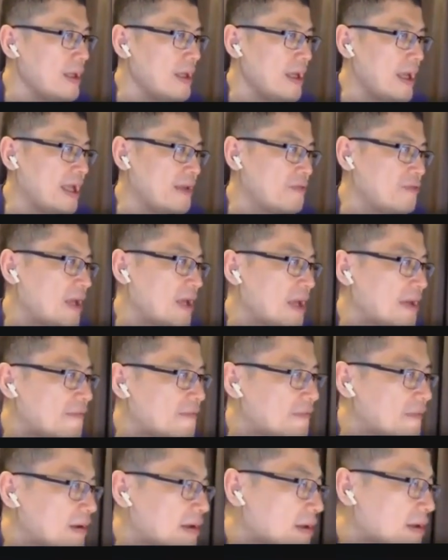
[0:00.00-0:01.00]
As we have
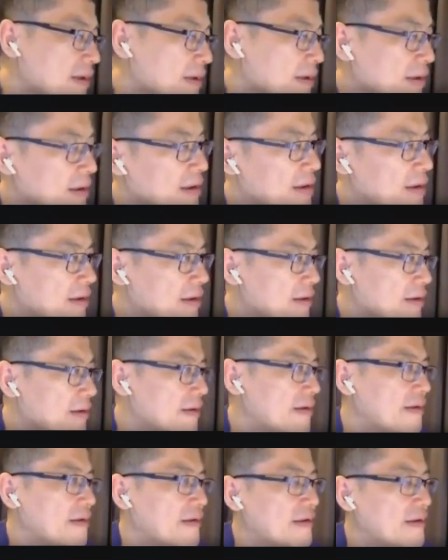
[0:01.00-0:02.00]

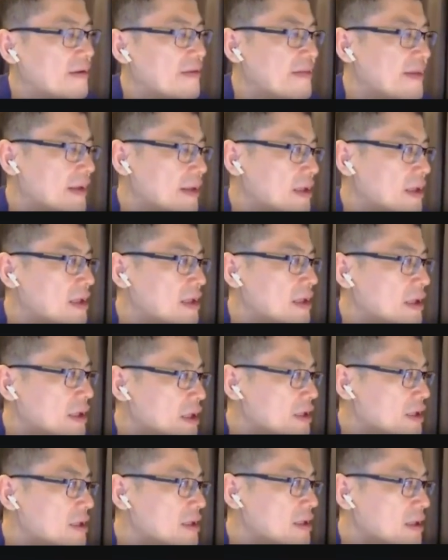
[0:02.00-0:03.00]
said
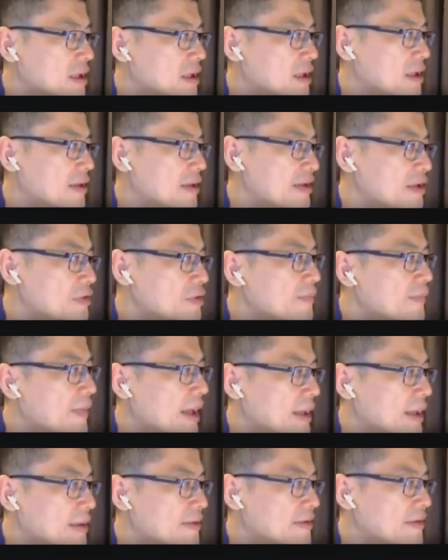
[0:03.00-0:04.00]
earlier, central
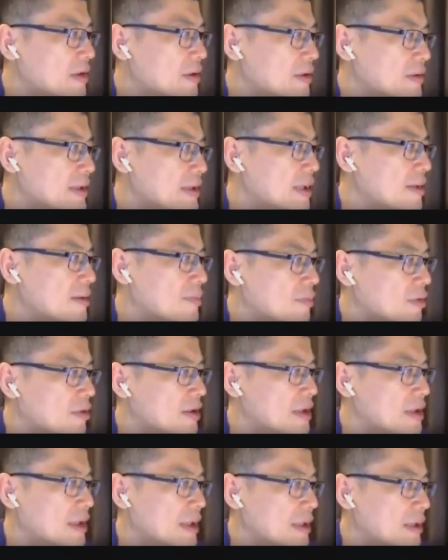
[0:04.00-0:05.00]
banks conduct
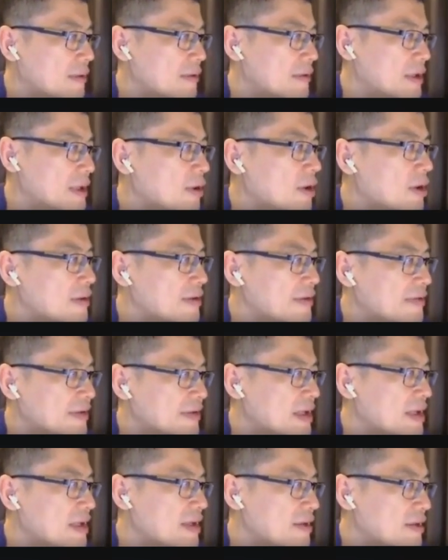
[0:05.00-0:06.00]
monetary
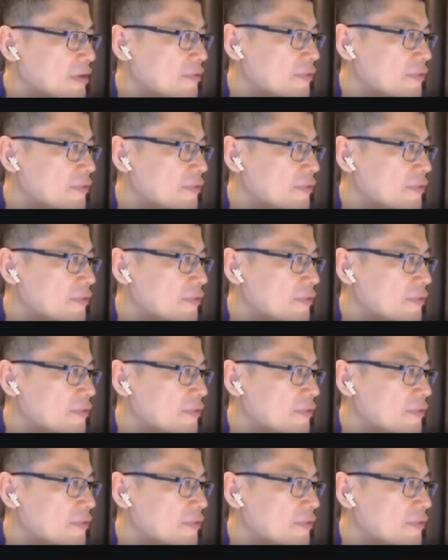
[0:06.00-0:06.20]
policy with